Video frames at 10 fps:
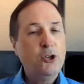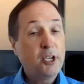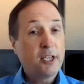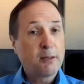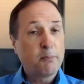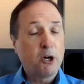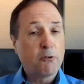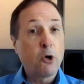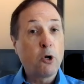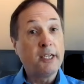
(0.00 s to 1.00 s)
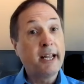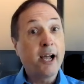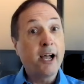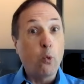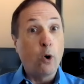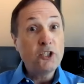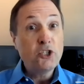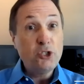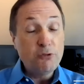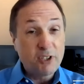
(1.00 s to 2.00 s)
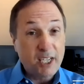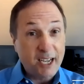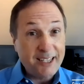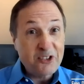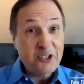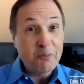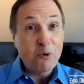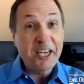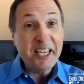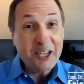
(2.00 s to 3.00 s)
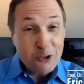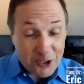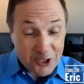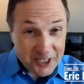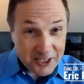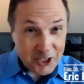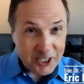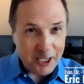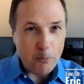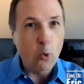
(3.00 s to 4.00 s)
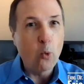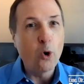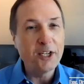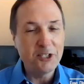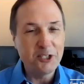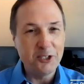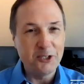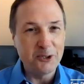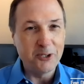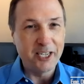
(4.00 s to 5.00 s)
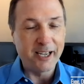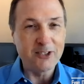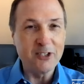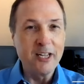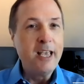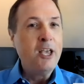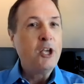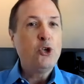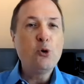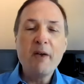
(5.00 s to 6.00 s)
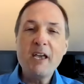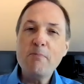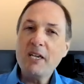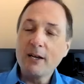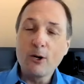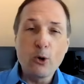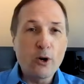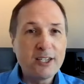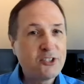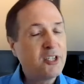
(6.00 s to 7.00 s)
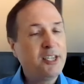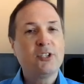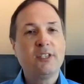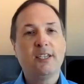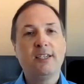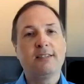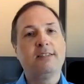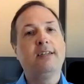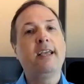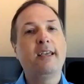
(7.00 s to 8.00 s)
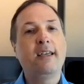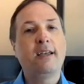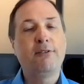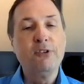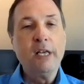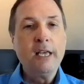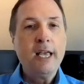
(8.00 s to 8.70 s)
you can get the ball rolling. Now, once you've got someone interested, Jim, what do you do next? You may be in an organization that doesn't have